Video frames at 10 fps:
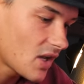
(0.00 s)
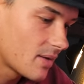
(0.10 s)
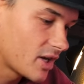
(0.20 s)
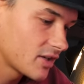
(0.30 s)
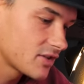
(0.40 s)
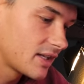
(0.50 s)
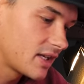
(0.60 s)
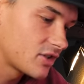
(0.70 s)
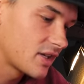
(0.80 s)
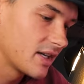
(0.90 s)
I'm honestly
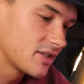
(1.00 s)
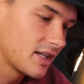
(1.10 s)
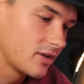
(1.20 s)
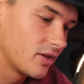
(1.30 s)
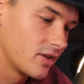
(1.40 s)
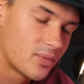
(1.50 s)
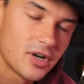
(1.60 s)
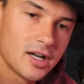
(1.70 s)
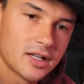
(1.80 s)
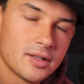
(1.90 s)
not trying to sell you on the
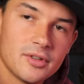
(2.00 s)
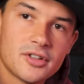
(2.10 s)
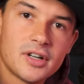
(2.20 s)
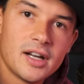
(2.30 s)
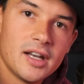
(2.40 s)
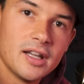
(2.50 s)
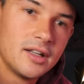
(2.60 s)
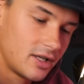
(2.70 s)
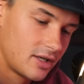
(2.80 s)
product. I'm just trying to